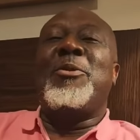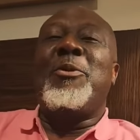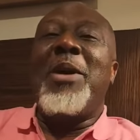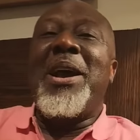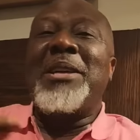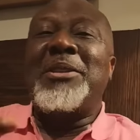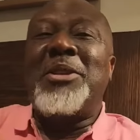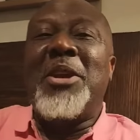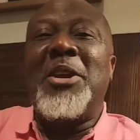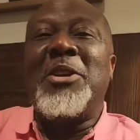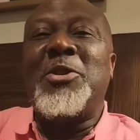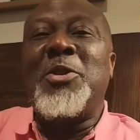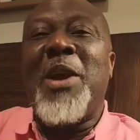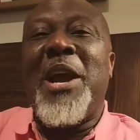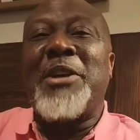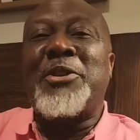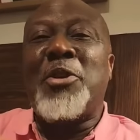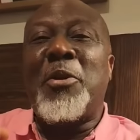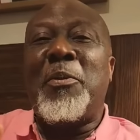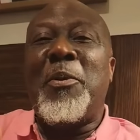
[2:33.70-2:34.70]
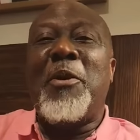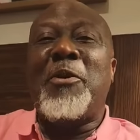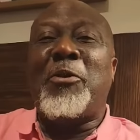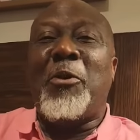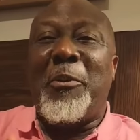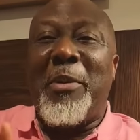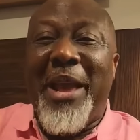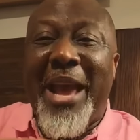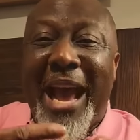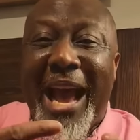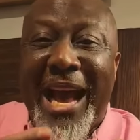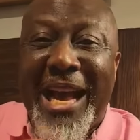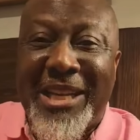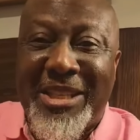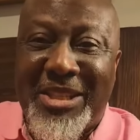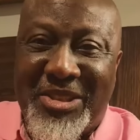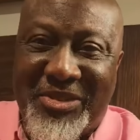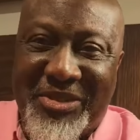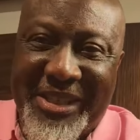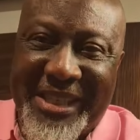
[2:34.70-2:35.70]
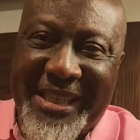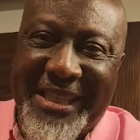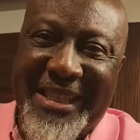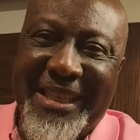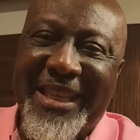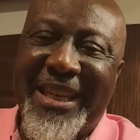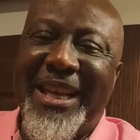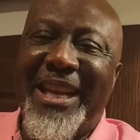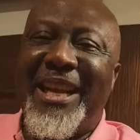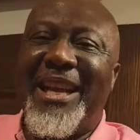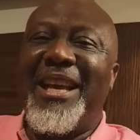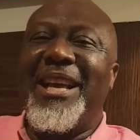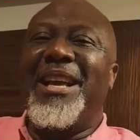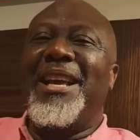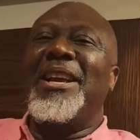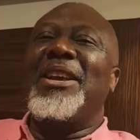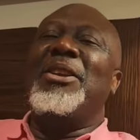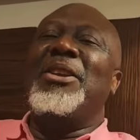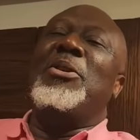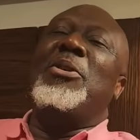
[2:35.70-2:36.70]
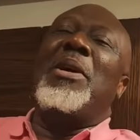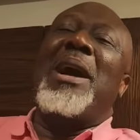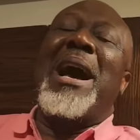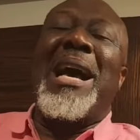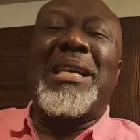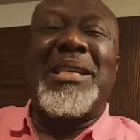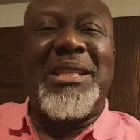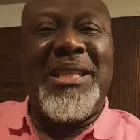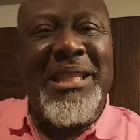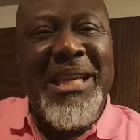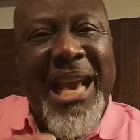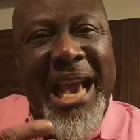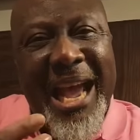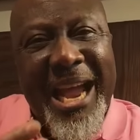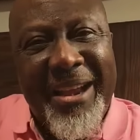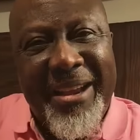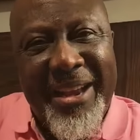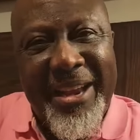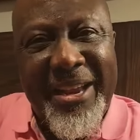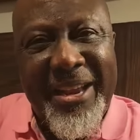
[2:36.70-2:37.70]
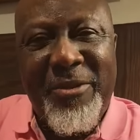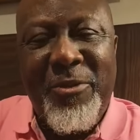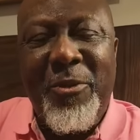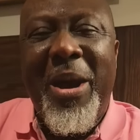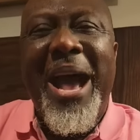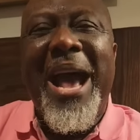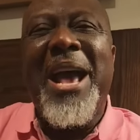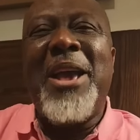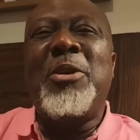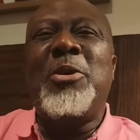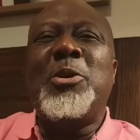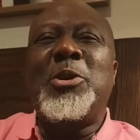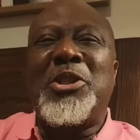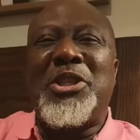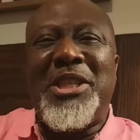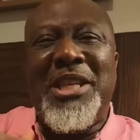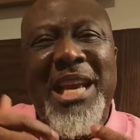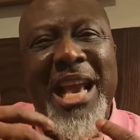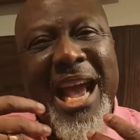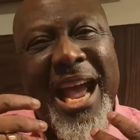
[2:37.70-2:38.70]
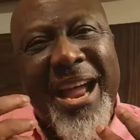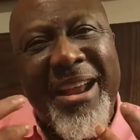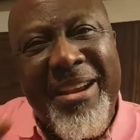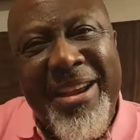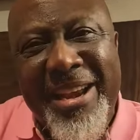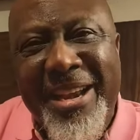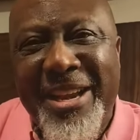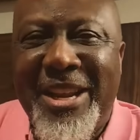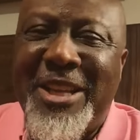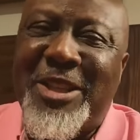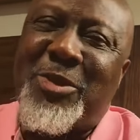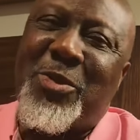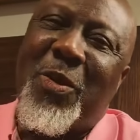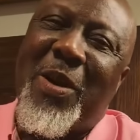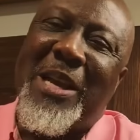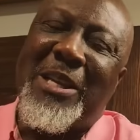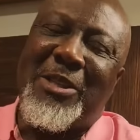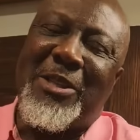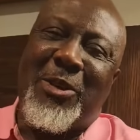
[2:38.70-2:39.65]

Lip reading: The questions you are supposed to be answering, you are sharing. Why are you sharing these